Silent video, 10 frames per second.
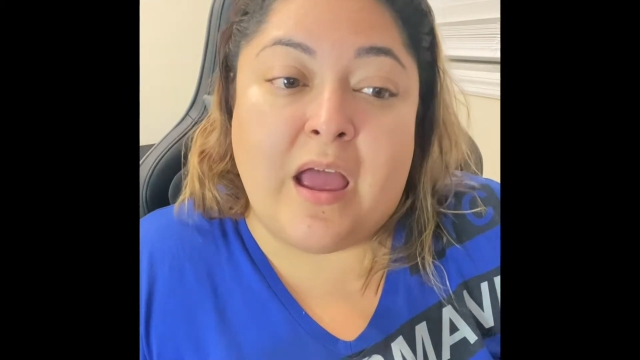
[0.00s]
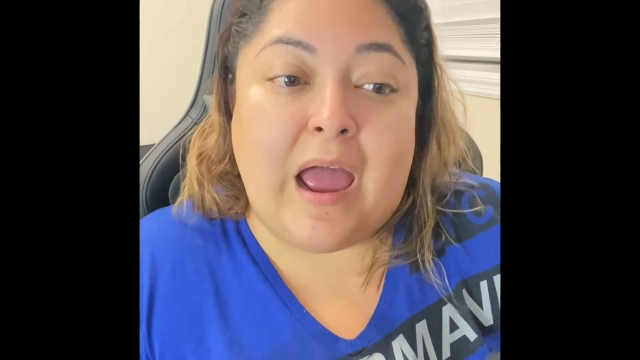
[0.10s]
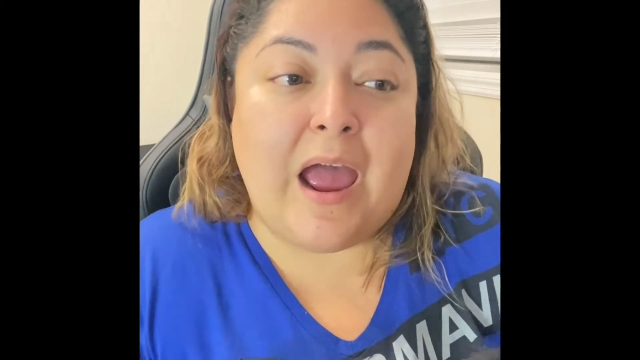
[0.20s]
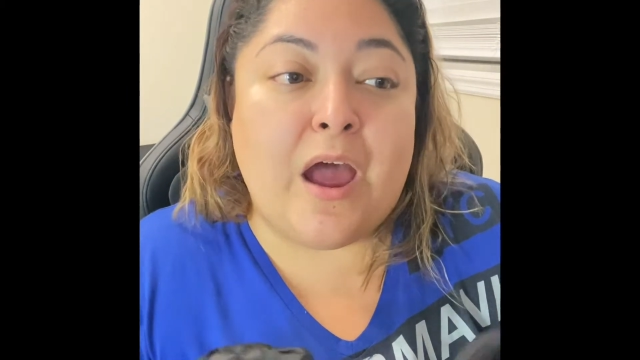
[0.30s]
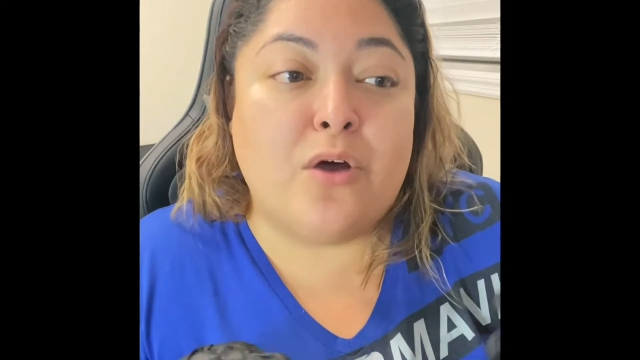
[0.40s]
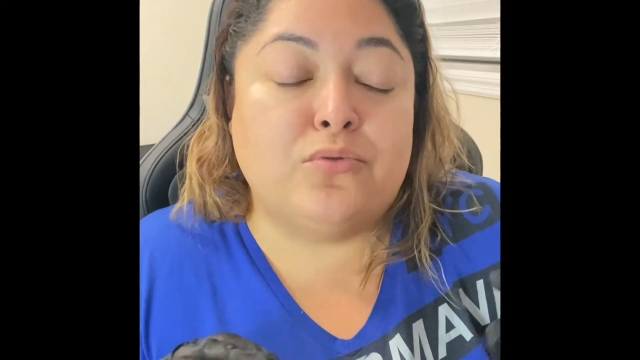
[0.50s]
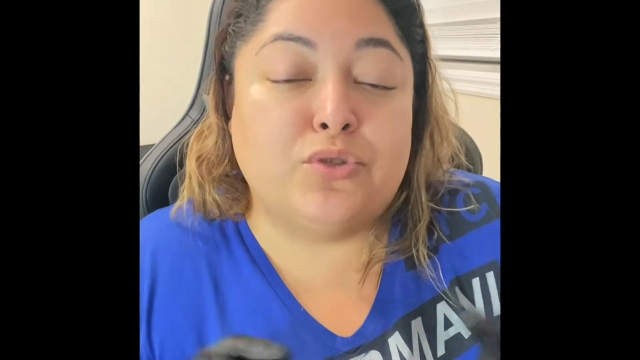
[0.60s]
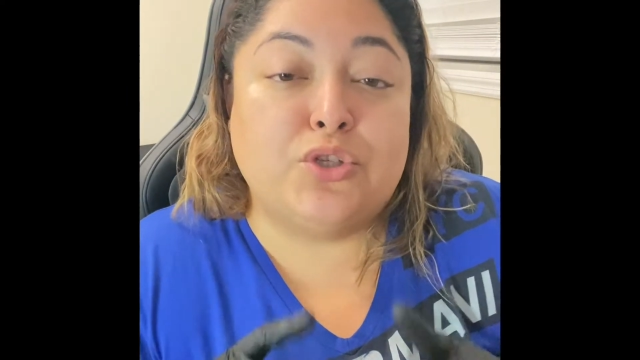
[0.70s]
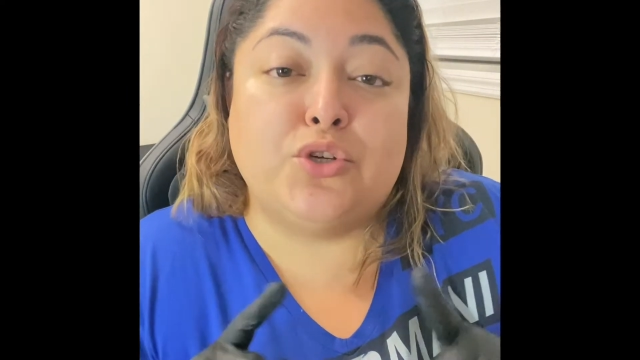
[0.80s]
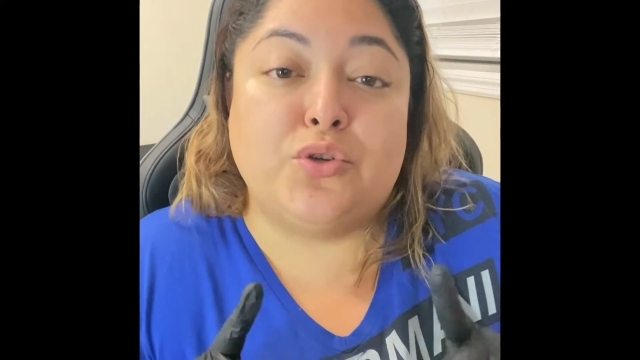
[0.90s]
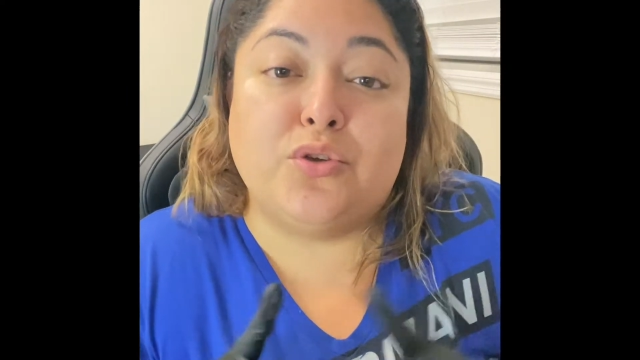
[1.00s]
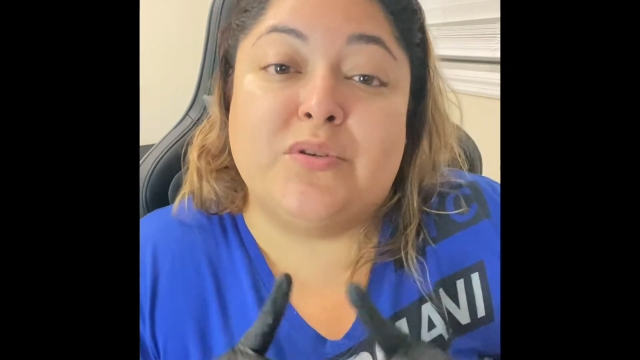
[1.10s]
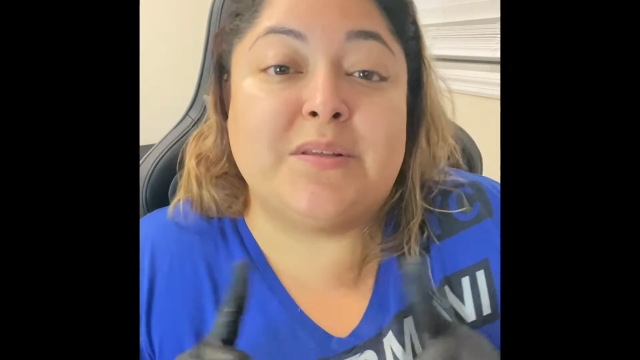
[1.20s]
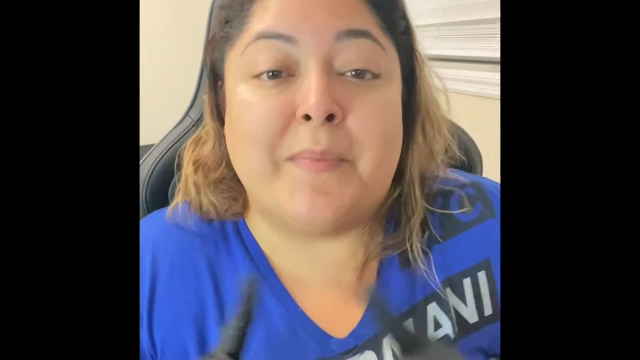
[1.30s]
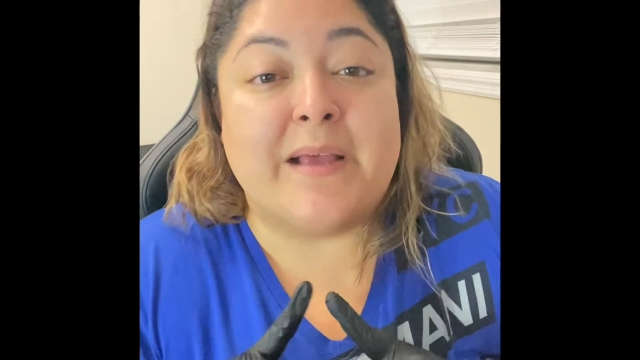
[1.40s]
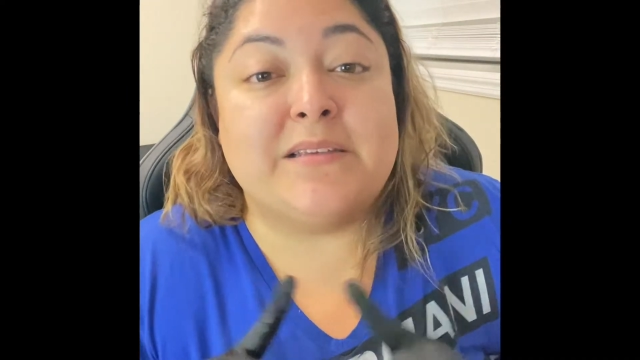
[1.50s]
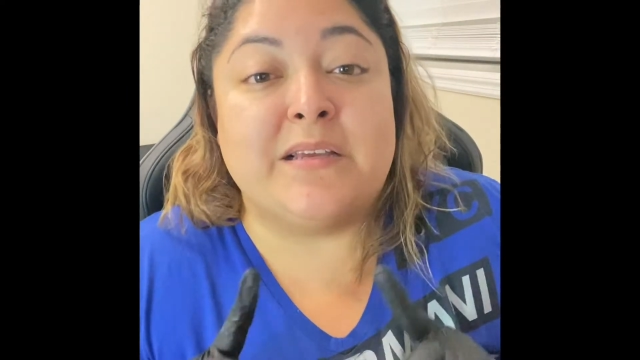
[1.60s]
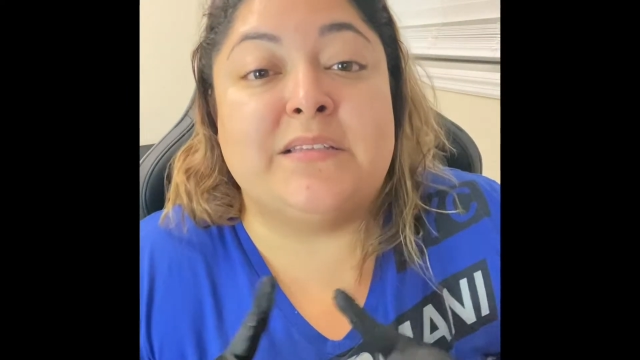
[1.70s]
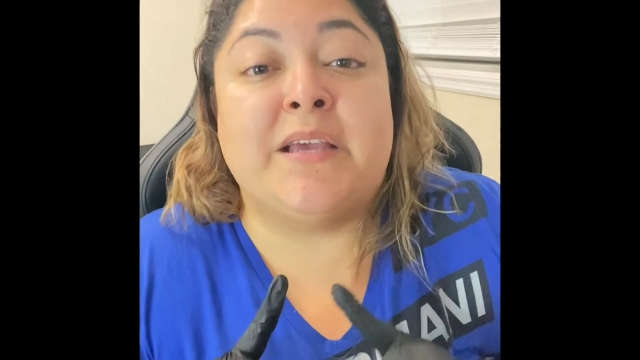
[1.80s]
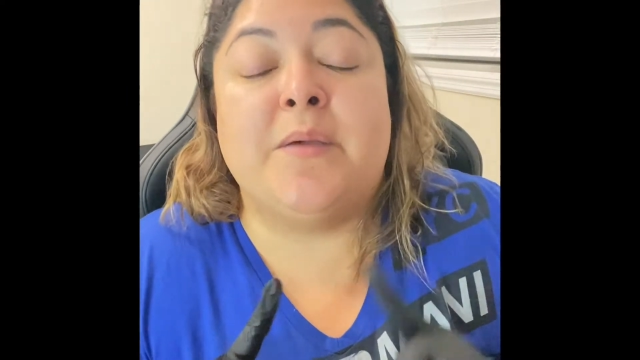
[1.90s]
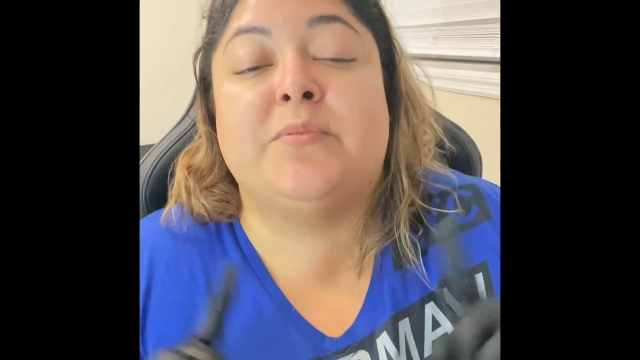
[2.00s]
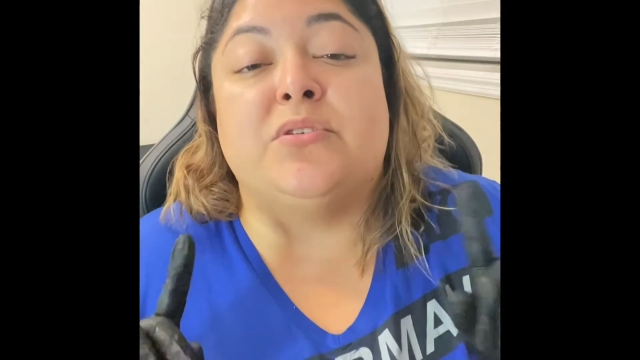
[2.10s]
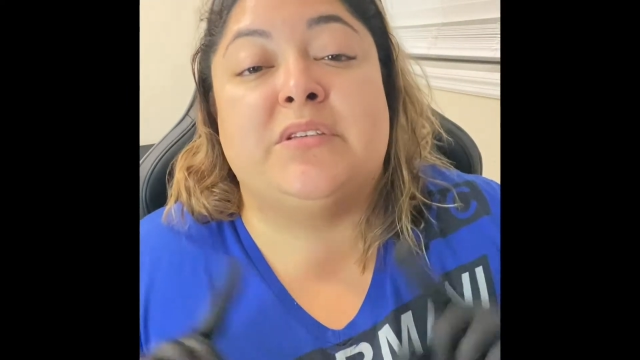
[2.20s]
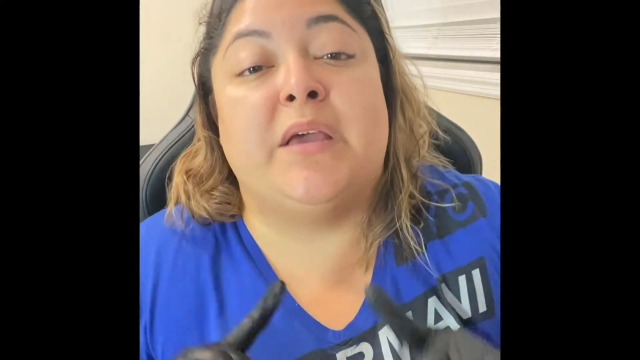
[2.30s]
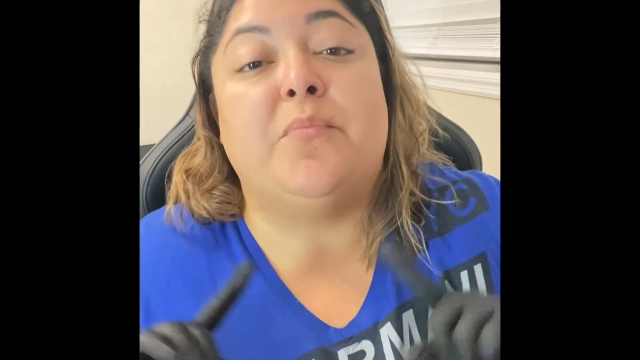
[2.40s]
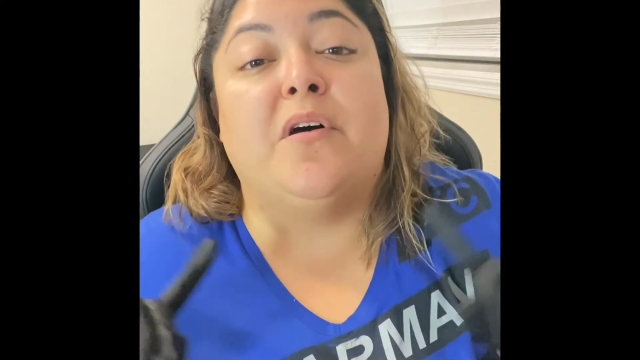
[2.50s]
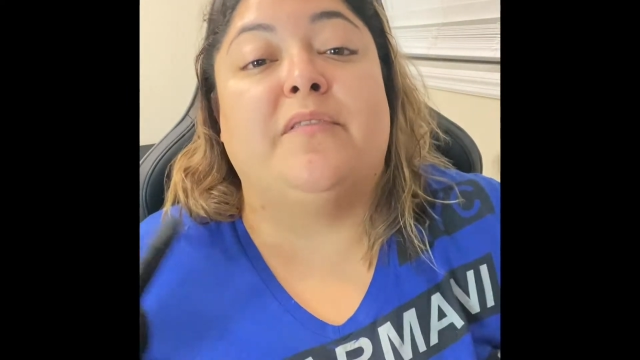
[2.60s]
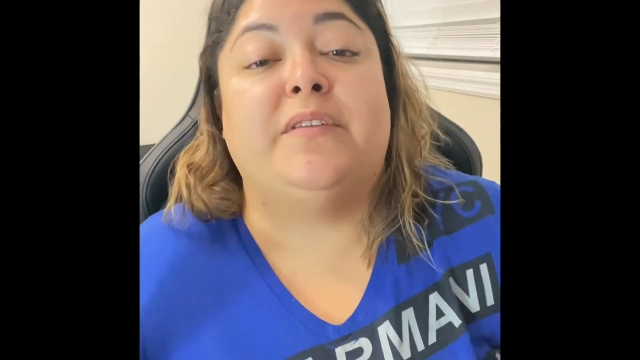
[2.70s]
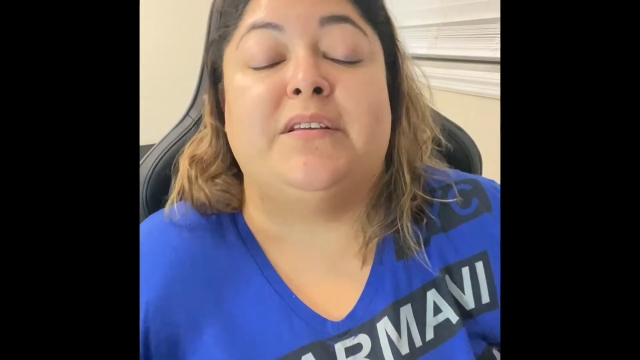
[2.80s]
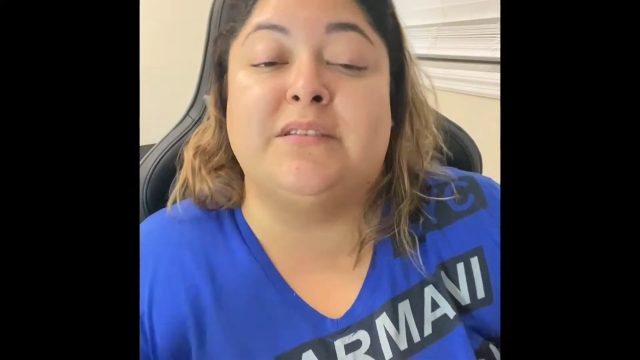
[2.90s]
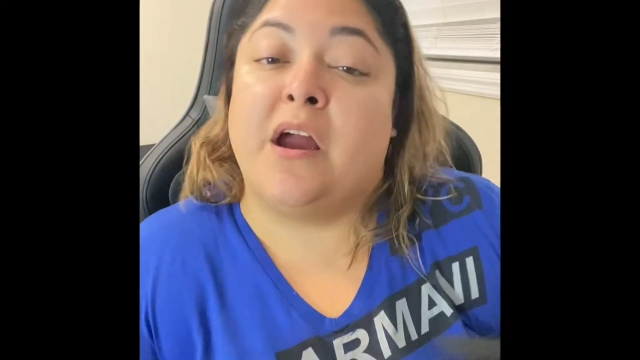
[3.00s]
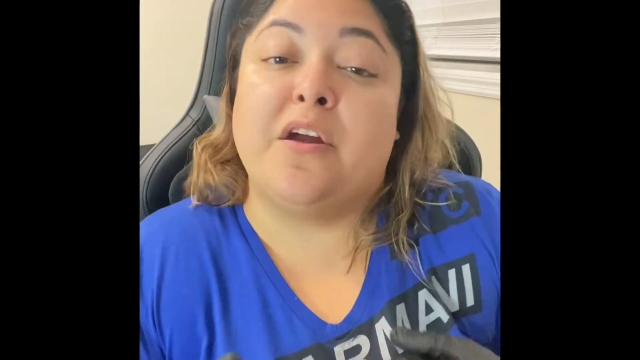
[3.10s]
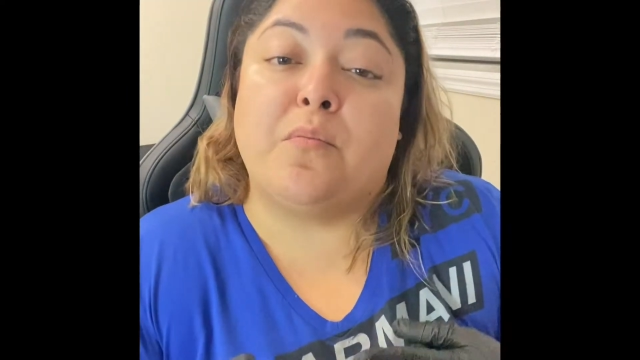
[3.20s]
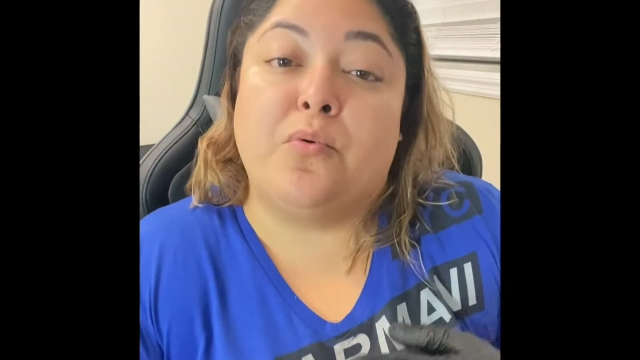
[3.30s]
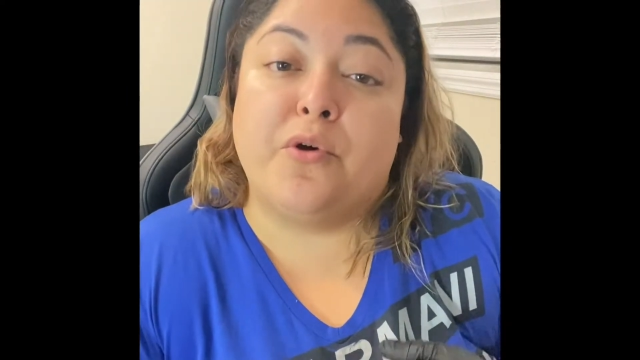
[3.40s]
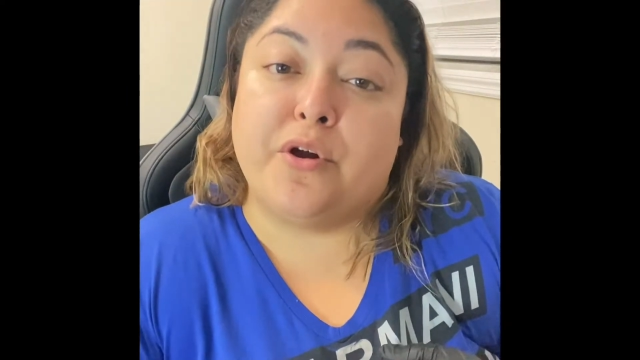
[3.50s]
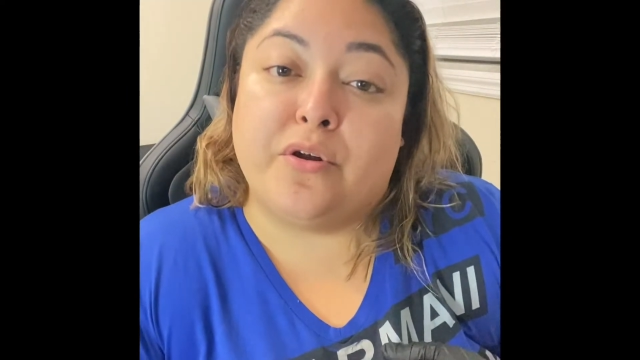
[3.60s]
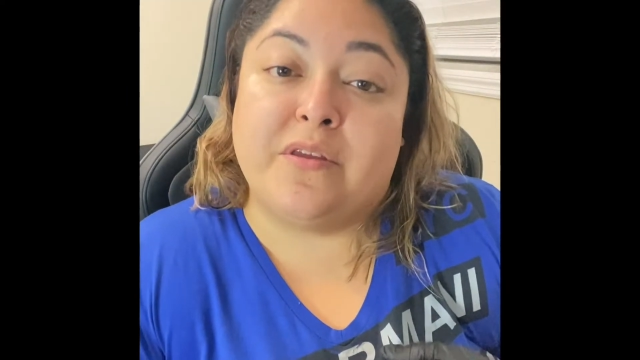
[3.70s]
how to use the masking tape to tape off the entire border,